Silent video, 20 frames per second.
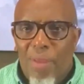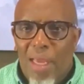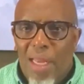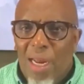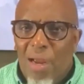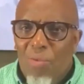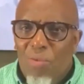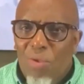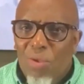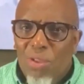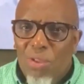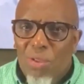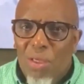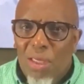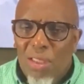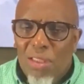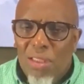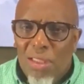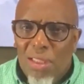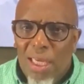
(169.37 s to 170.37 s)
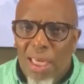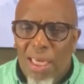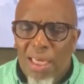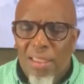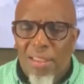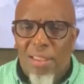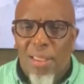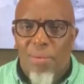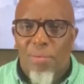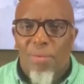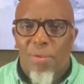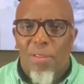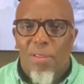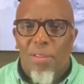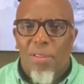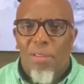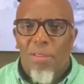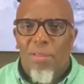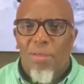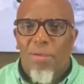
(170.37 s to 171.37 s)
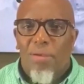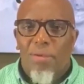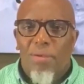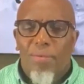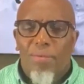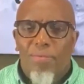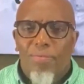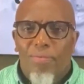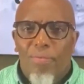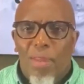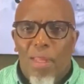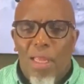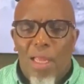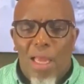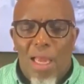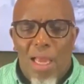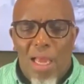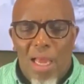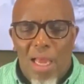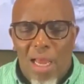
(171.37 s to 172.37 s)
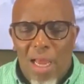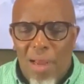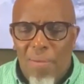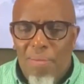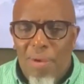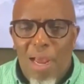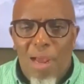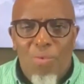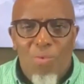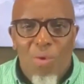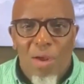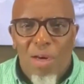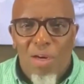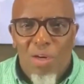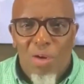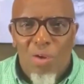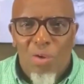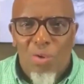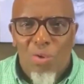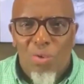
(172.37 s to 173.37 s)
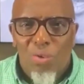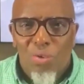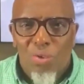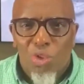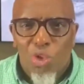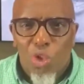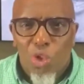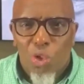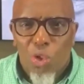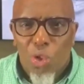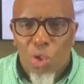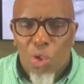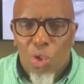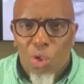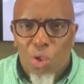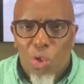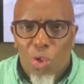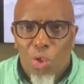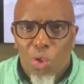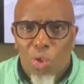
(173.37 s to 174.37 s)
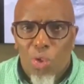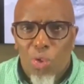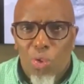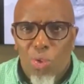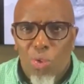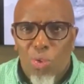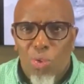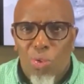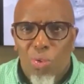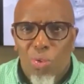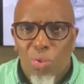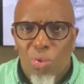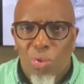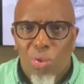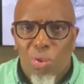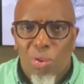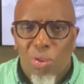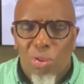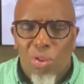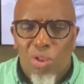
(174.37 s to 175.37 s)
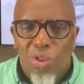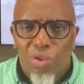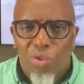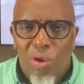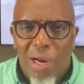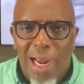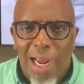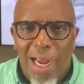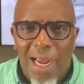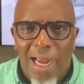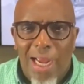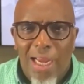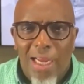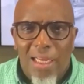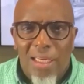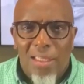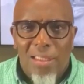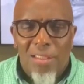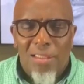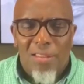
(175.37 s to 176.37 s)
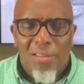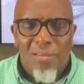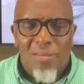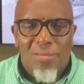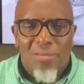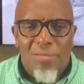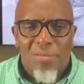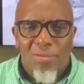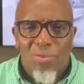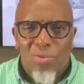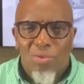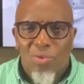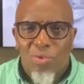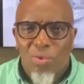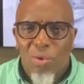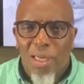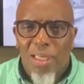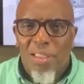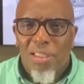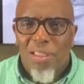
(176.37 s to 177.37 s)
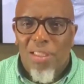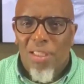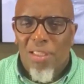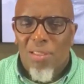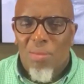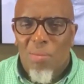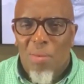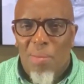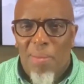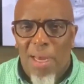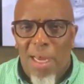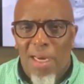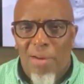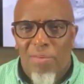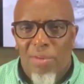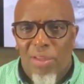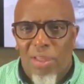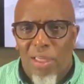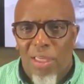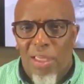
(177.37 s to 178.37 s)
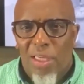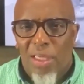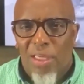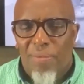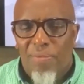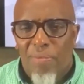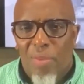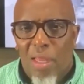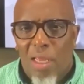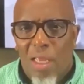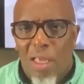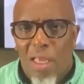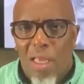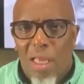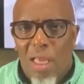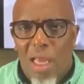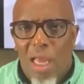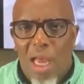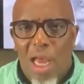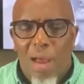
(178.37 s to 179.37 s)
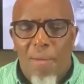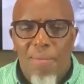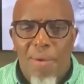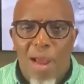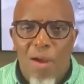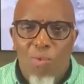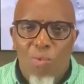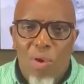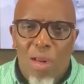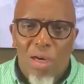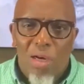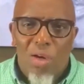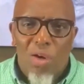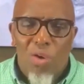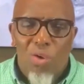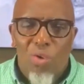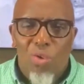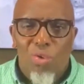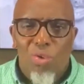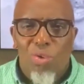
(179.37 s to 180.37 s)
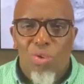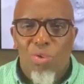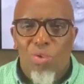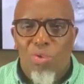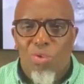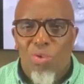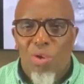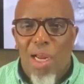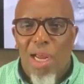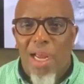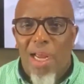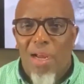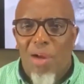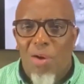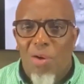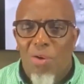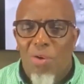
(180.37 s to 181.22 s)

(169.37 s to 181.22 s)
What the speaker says: And I want you to understand something. I'm not one of those who cry racism about everything. I'm not one of those who cry,